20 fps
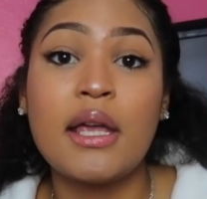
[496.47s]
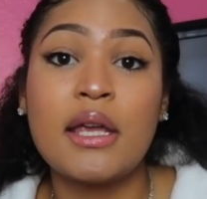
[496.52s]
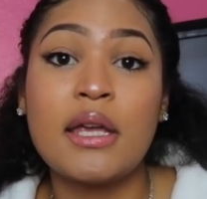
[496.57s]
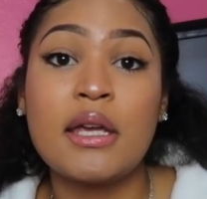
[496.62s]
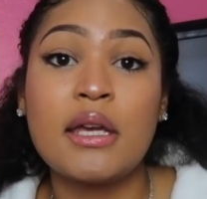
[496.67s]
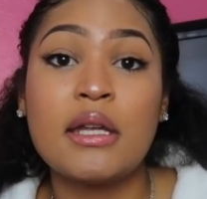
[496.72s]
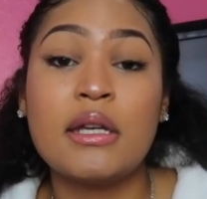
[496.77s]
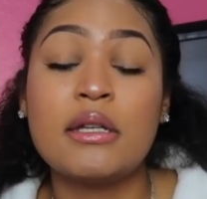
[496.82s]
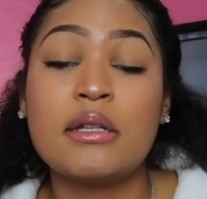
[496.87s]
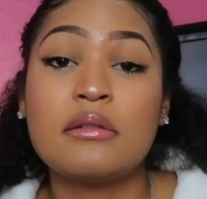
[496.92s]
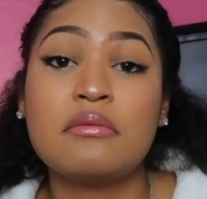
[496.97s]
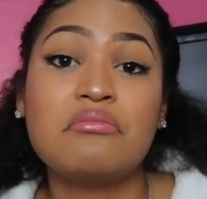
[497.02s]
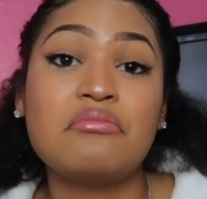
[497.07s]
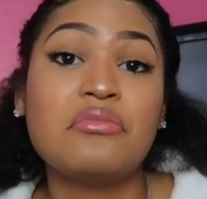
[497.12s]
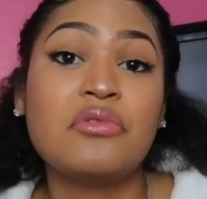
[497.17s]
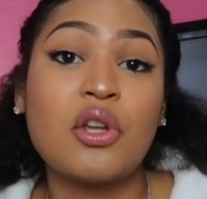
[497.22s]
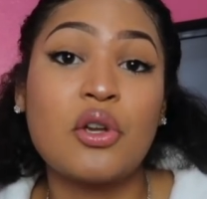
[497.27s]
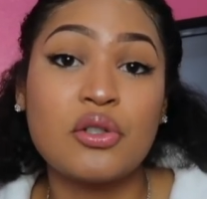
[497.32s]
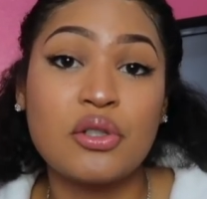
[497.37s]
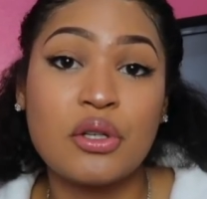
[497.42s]
And
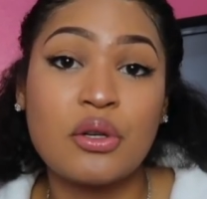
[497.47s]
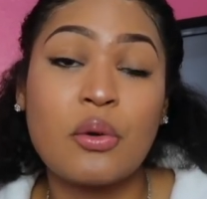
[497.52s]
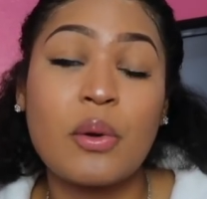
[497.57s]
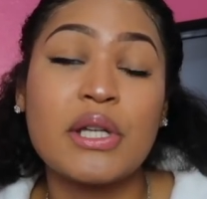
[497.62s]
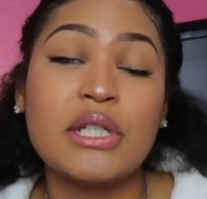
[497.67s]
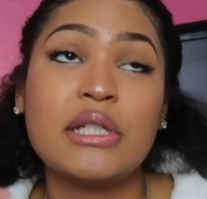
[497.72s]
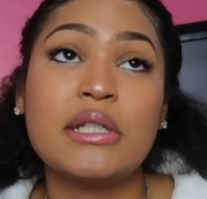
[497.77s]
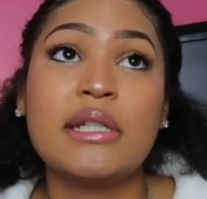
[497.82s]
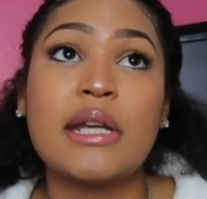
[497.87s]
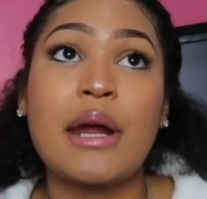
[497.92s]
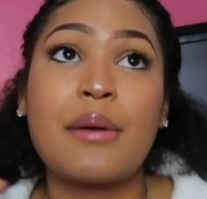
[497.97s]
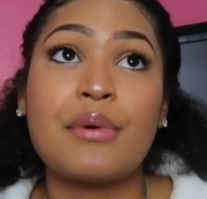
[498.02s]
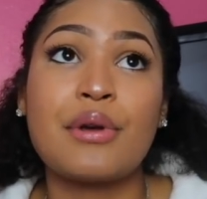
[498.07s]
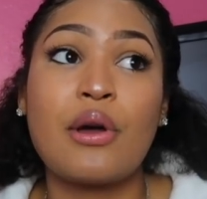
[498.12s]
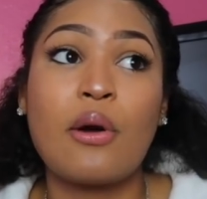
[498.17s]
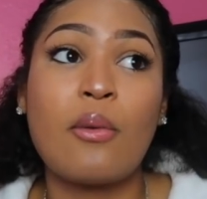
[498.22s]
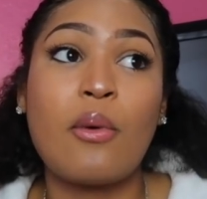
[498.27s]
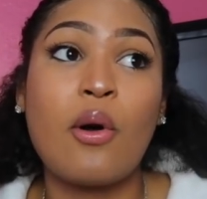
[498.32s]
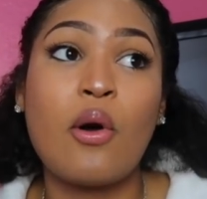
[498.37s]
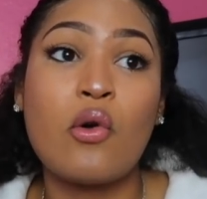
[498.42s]
those are questions that I would
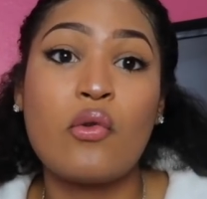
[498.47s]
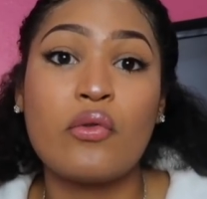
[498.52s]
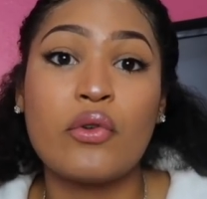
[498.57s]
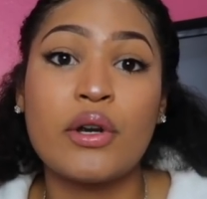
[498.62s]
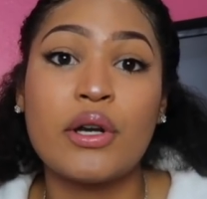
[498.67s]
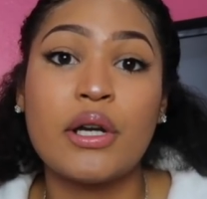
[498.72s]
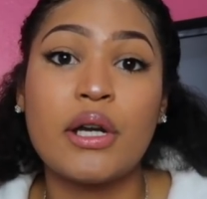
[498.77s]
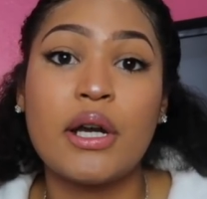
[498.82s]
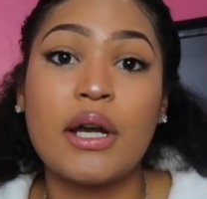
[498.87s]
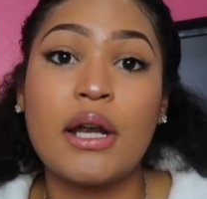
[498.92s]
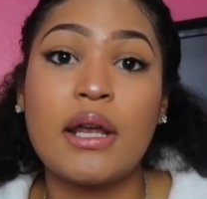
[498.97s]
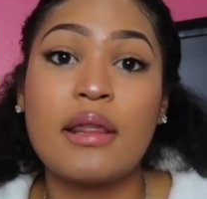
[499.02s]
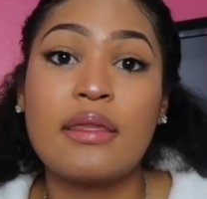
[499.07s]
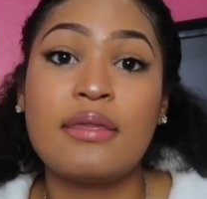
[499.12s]
go over